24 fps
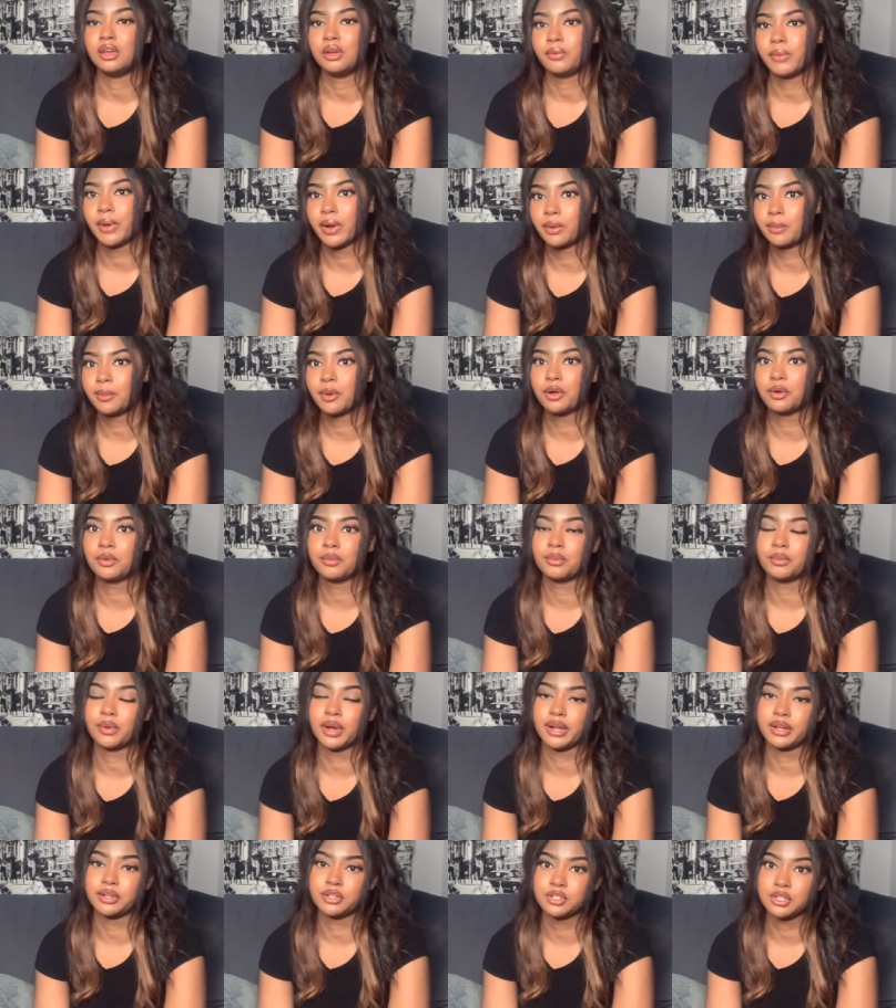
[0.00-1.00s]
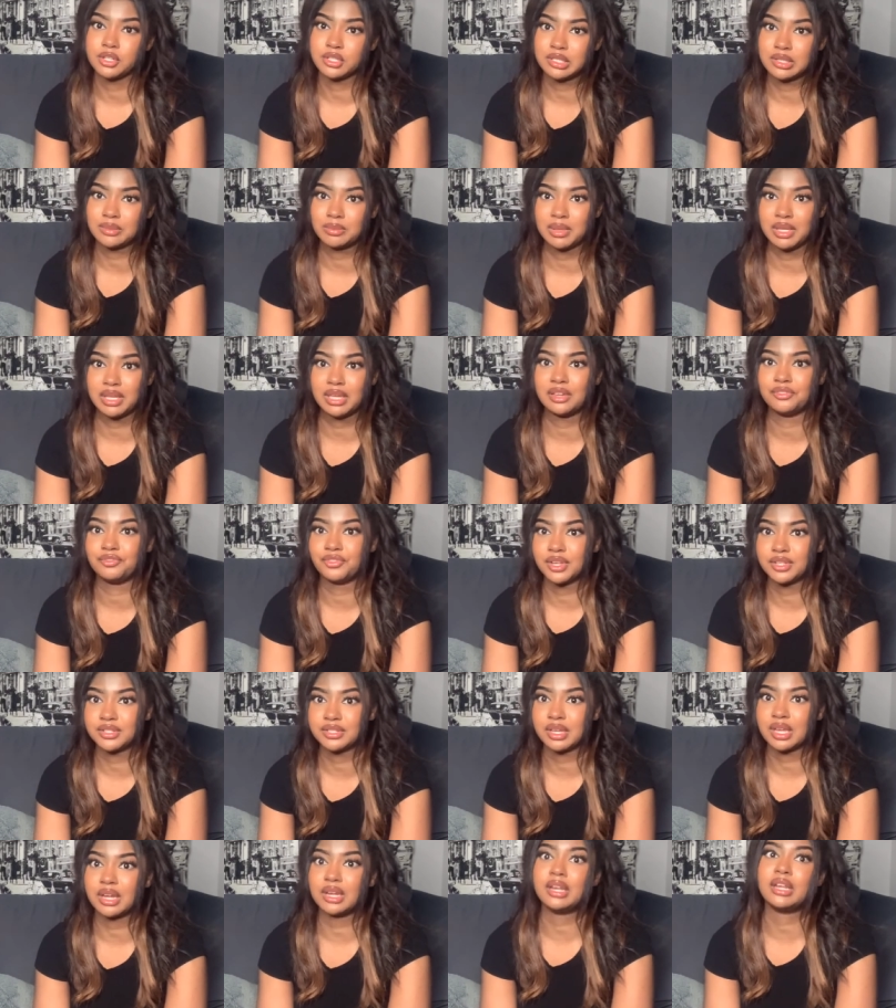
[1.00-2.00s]
Roundabout Ranch needs to be
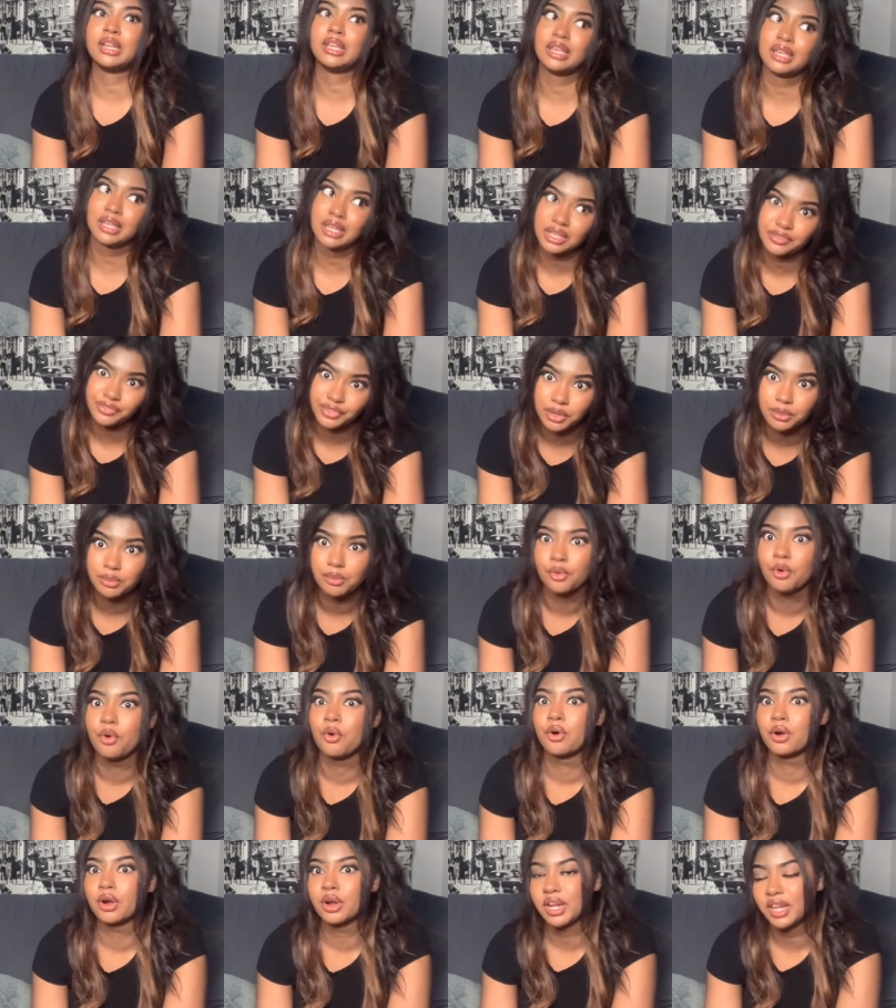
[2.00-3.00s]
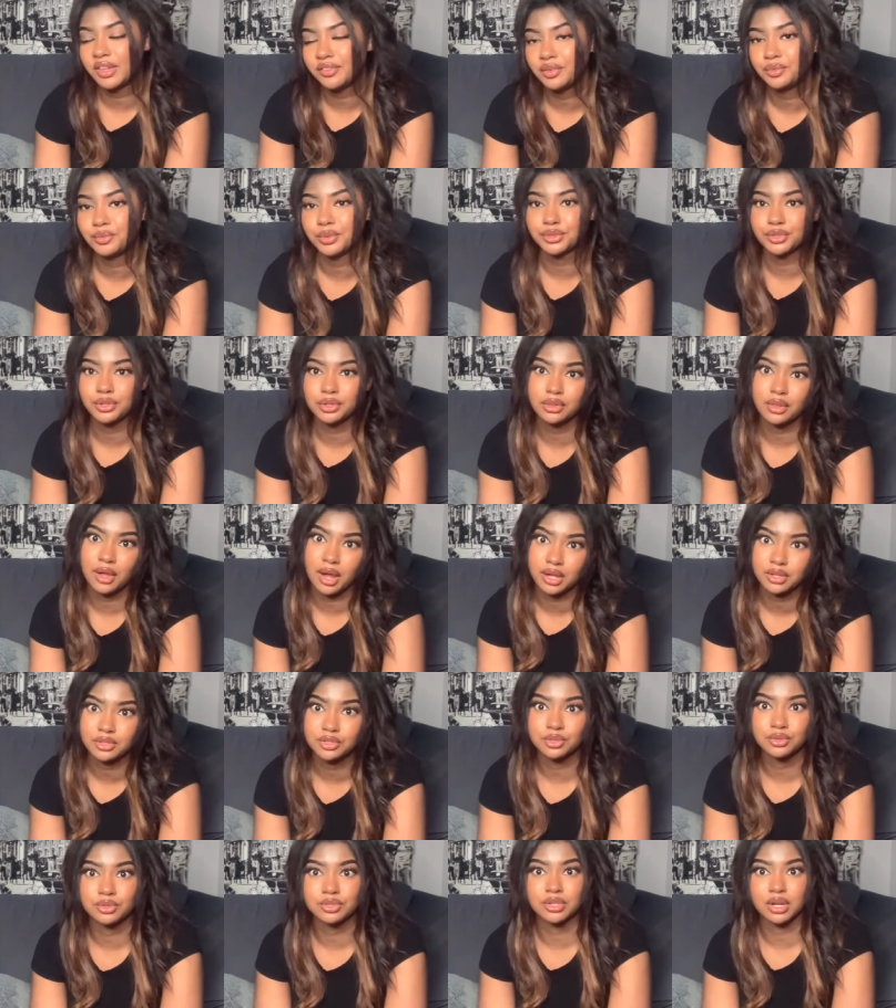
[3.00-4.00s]
investigated even more, even with their
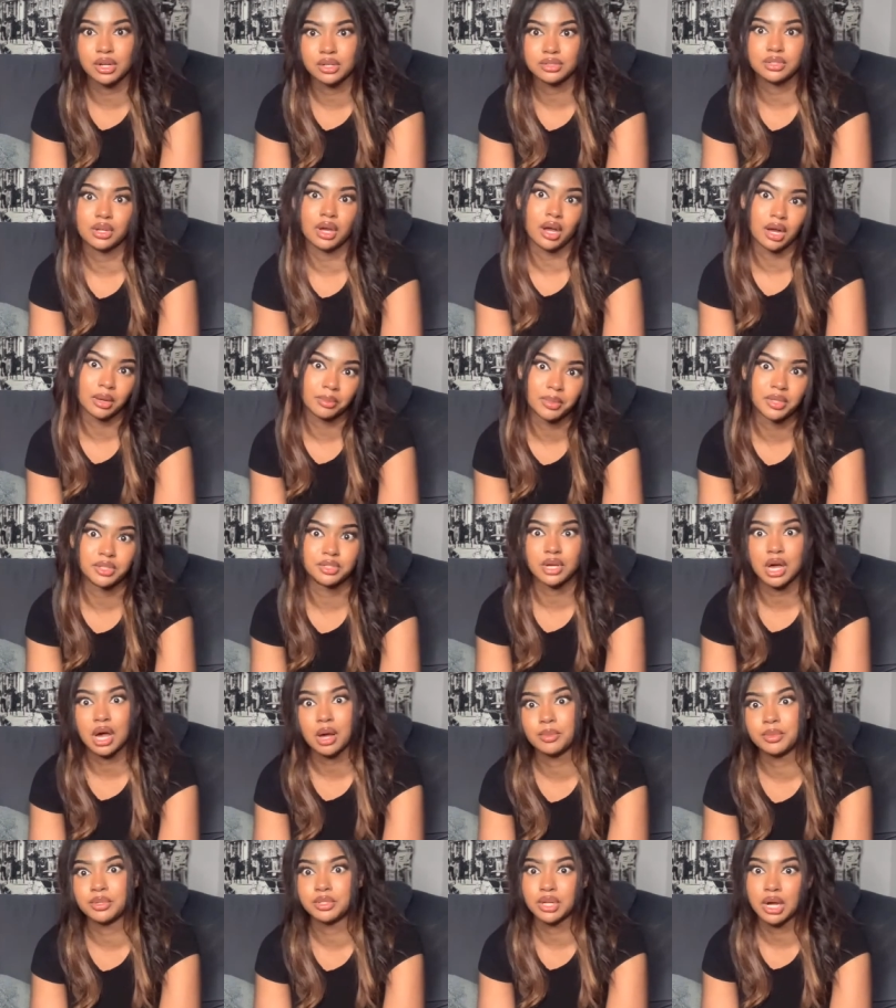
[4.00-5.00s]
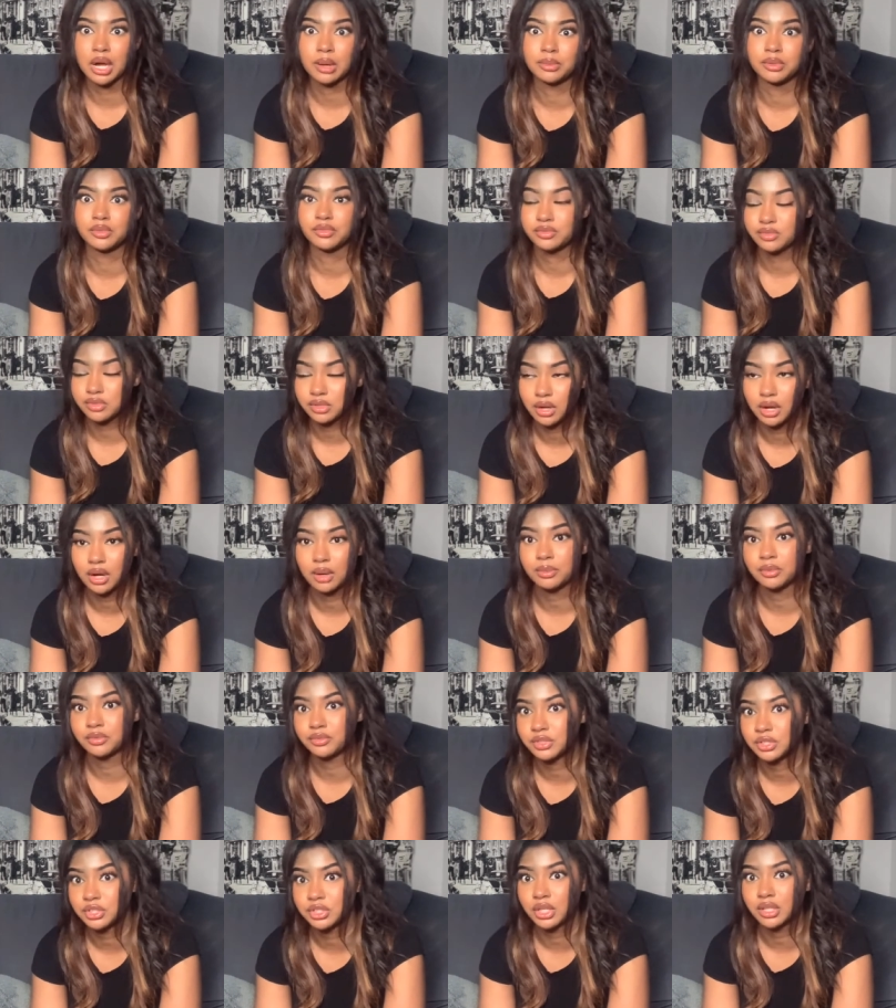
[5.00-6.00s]
lawsuits on top of
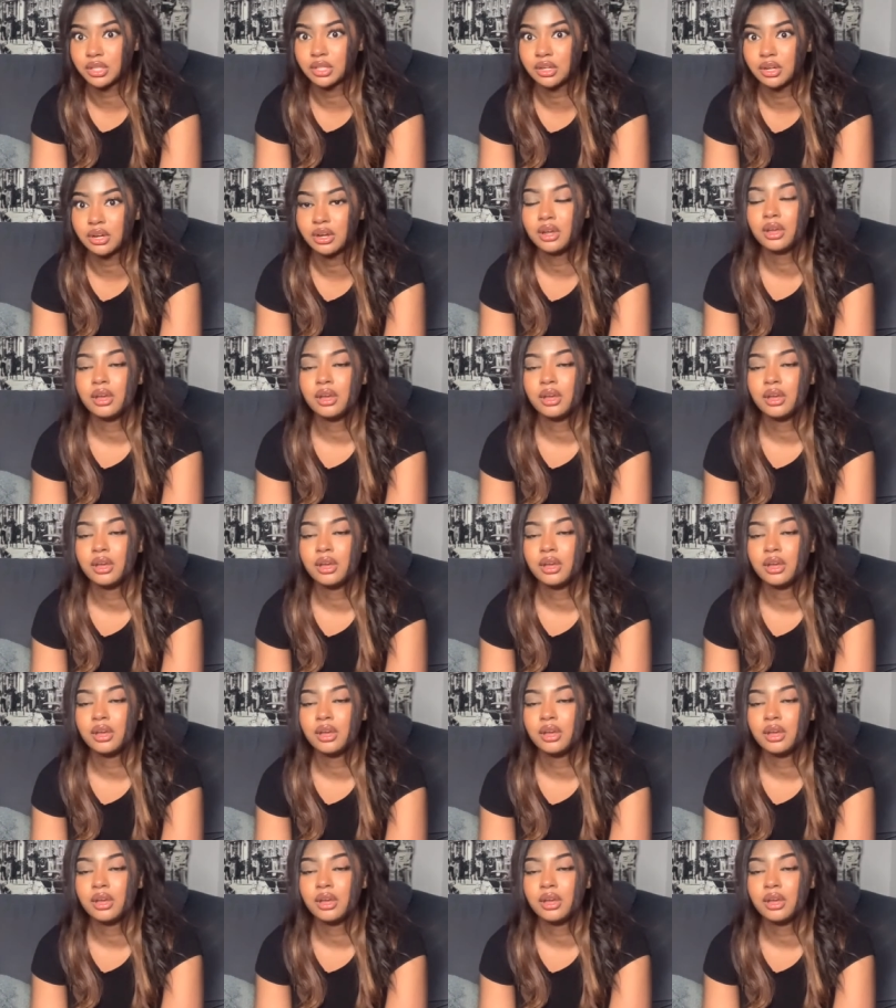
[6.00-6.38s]
each other.